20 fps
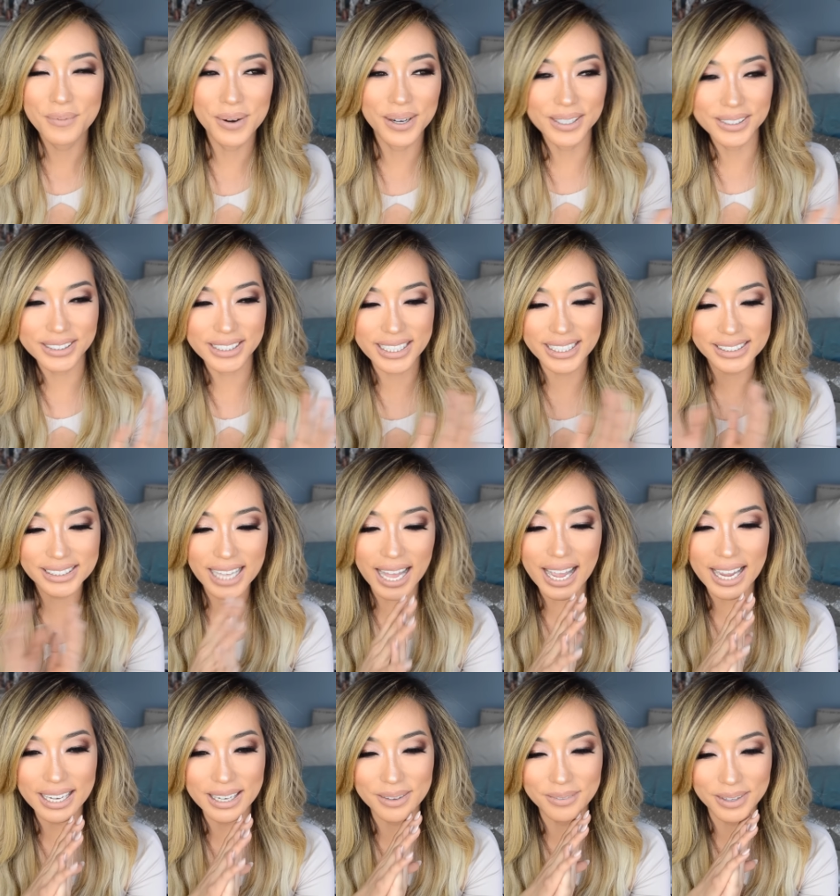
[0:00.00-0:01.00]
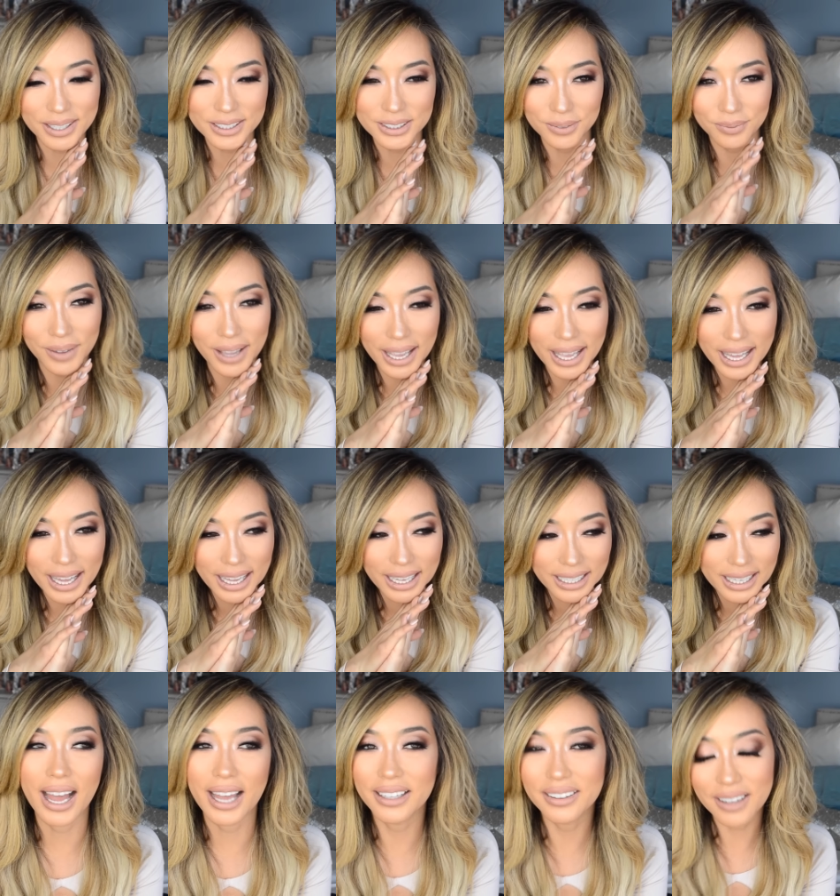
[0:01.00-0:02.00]
purchase item in
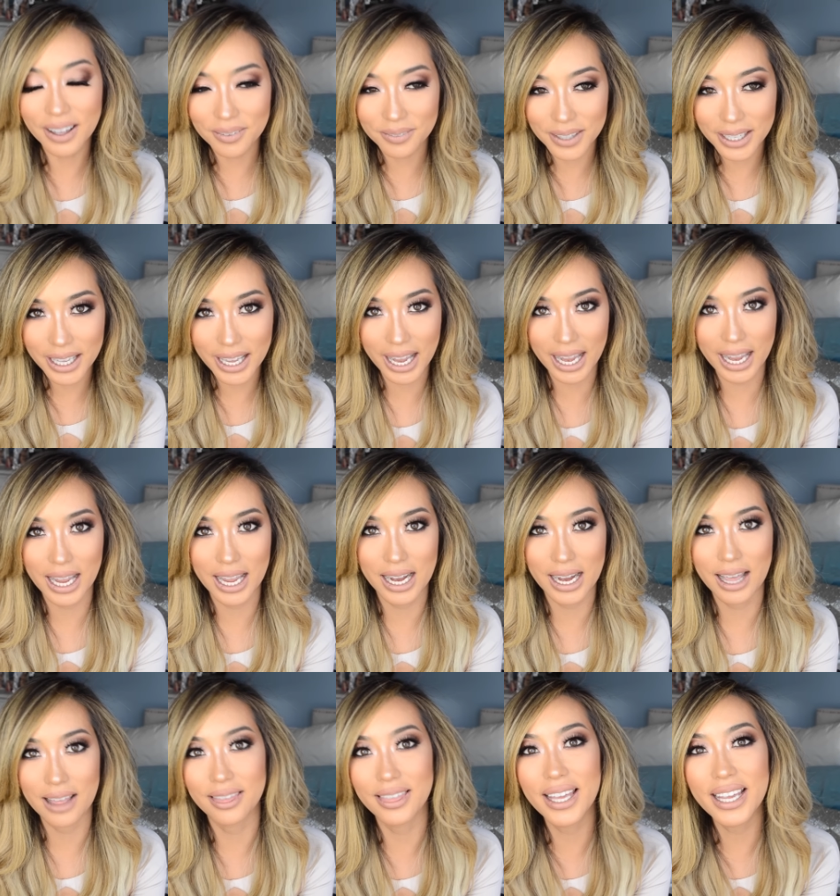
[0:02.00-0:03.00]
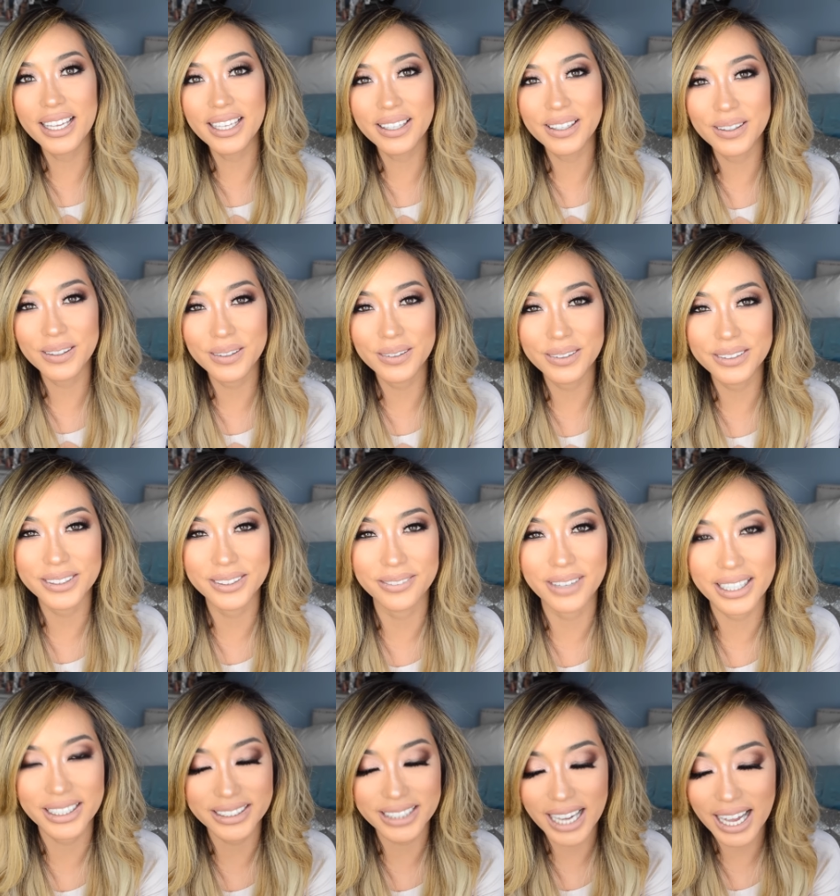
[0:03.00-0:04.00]
Japan. I love it and thank you to
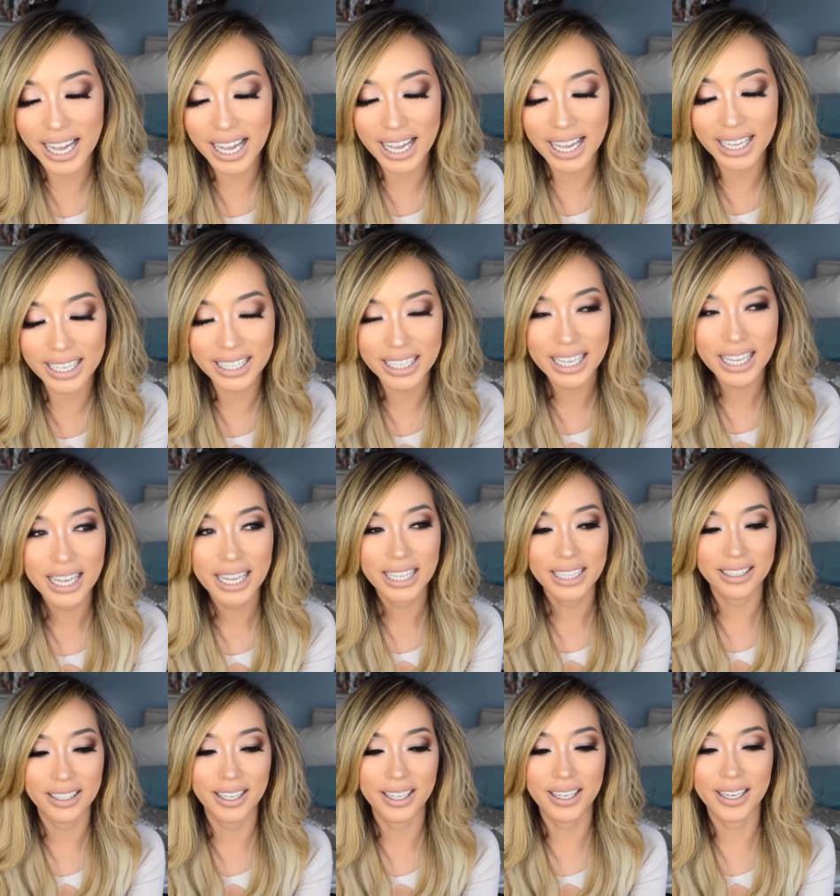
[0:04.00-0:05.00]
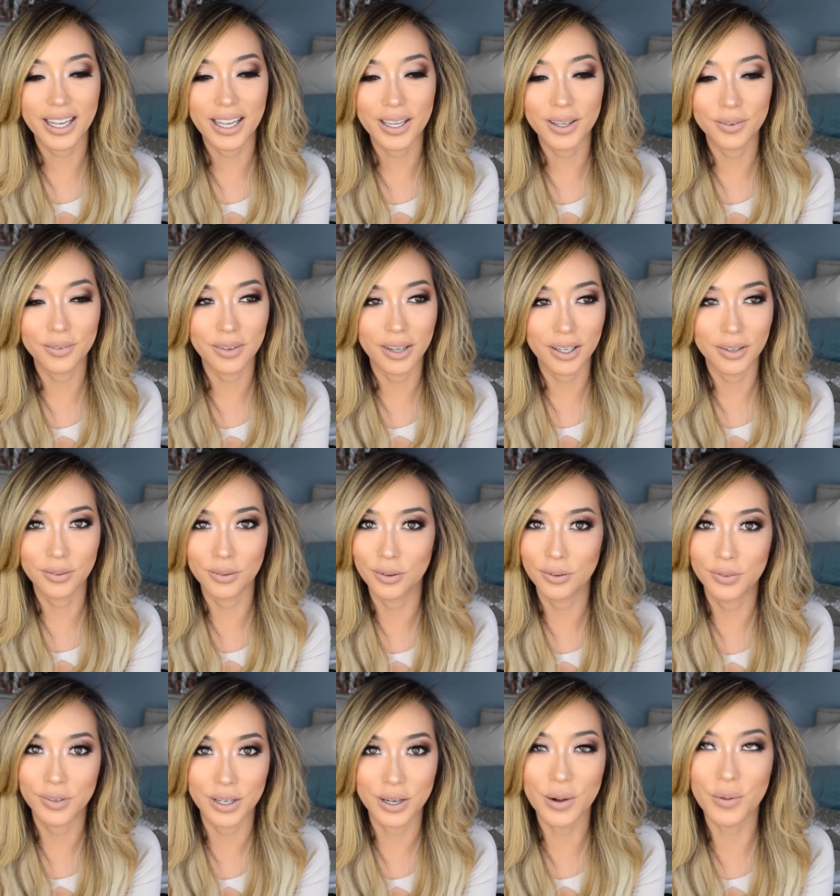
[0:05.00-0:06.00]
my dad. Like, I, I don't know
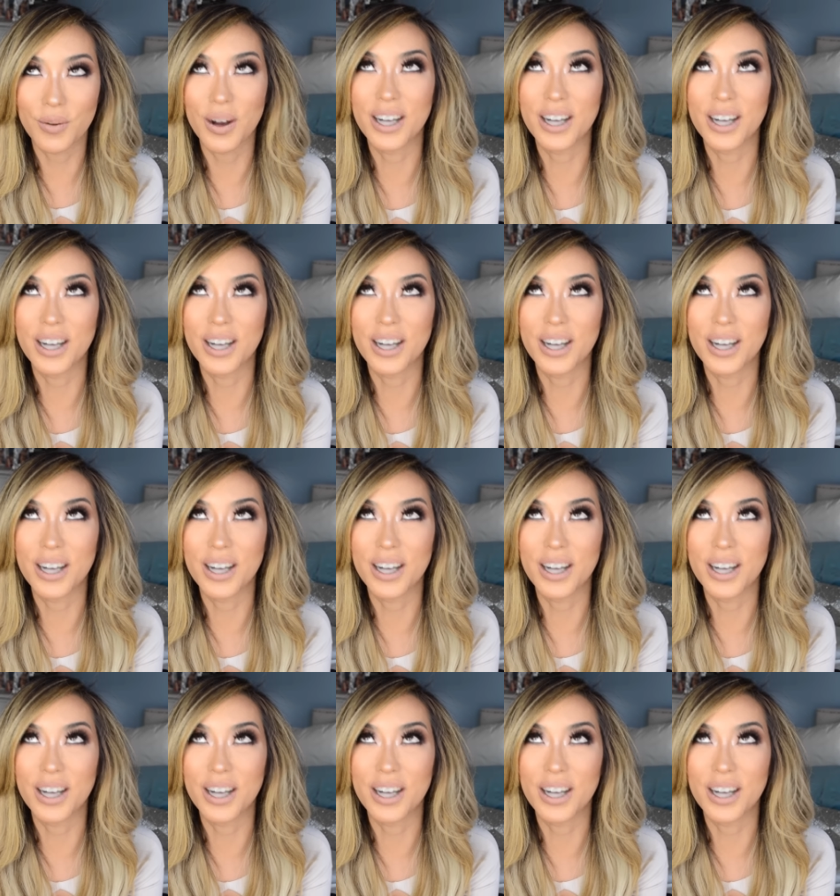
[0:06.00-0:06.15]
if you're gonna